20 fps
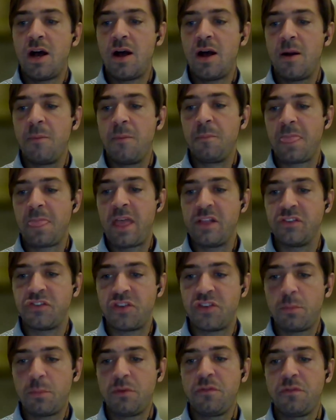
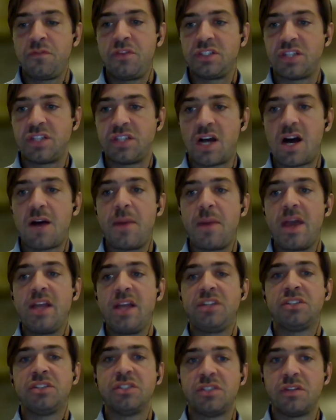And some of the top
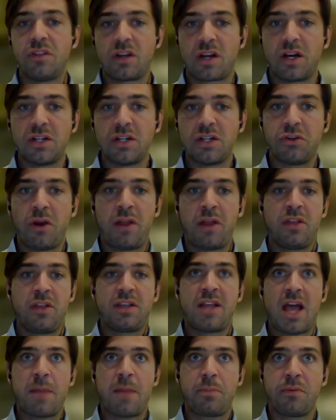agents in the country,
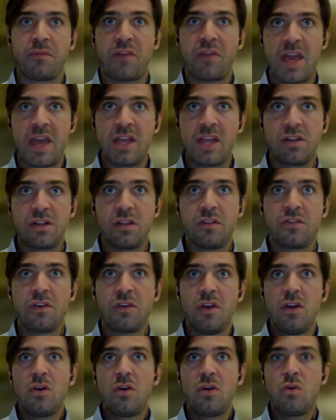the type of
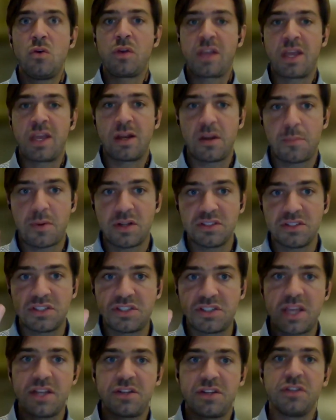agents who get up
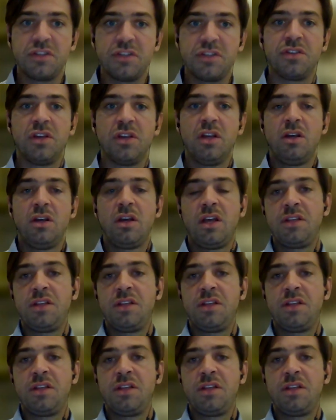on stages